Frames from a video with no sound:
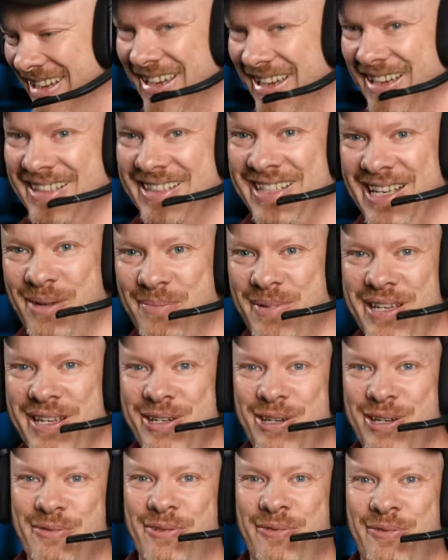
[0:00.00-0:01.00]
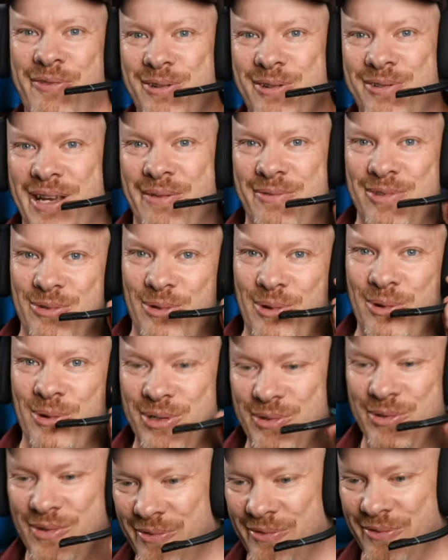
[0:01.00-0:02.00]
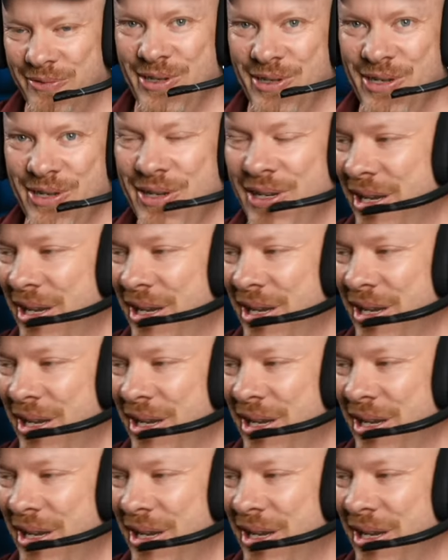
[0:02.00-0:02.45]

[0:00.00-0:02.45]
so that'll be another filter having to order off uh,